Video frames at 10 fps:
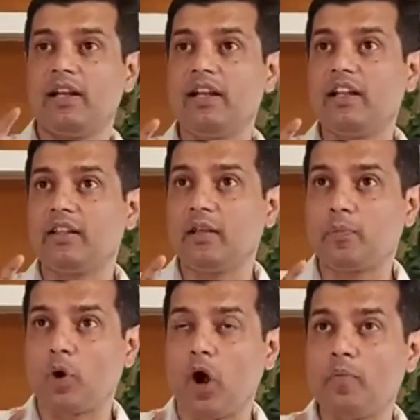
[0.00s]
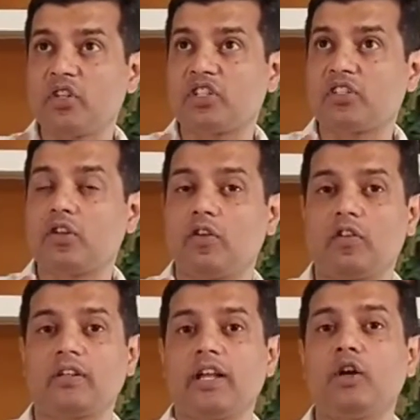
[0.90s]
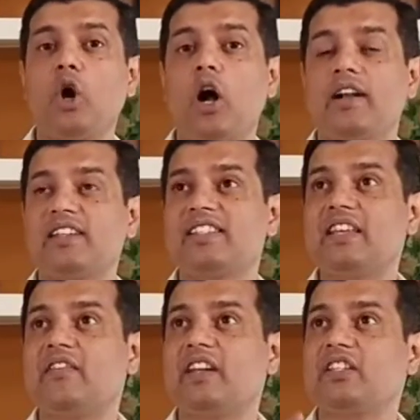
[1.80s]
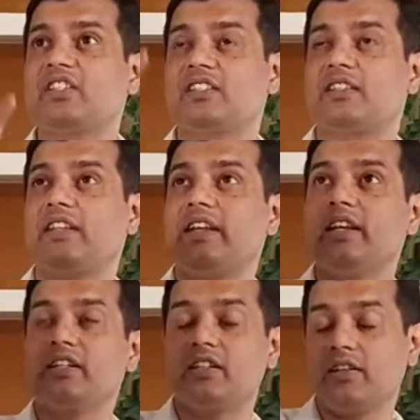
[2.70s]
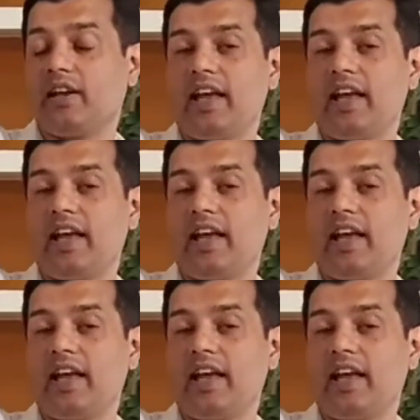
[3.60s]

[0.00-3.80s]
the promise that God has given us, the